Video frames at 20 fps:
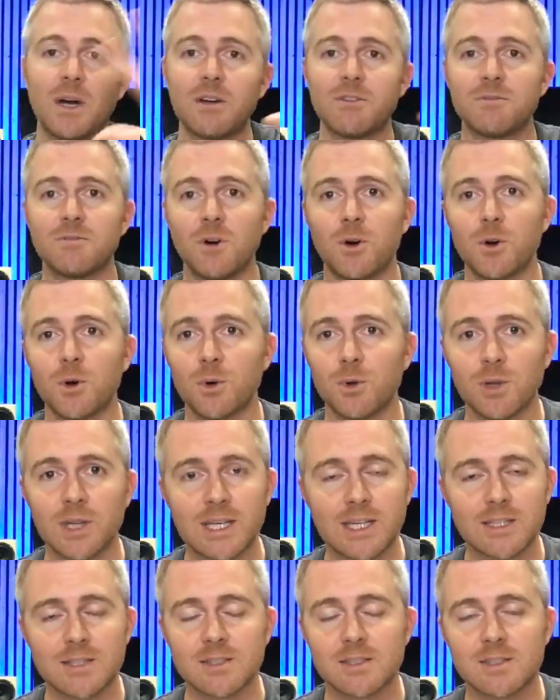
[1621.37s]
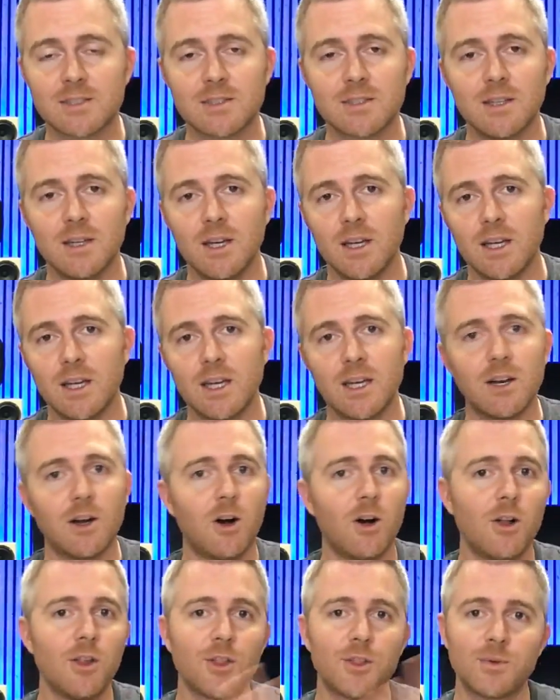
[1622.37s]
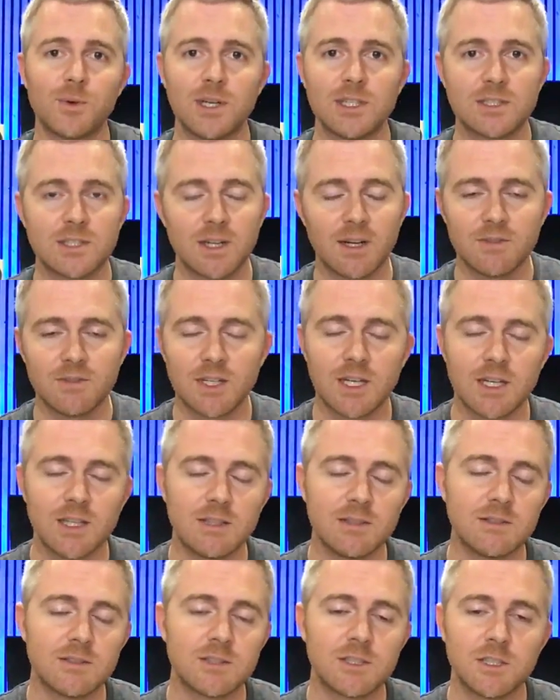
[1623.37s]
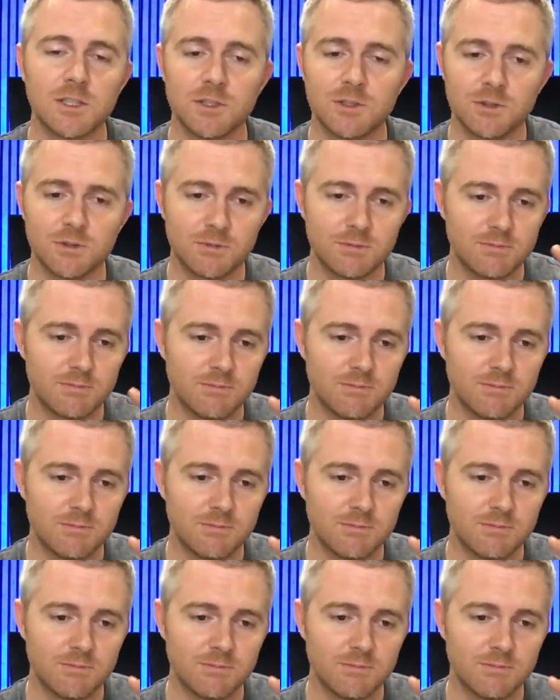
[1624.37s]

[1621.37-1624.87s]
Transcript: photo links in all the threads that I've done to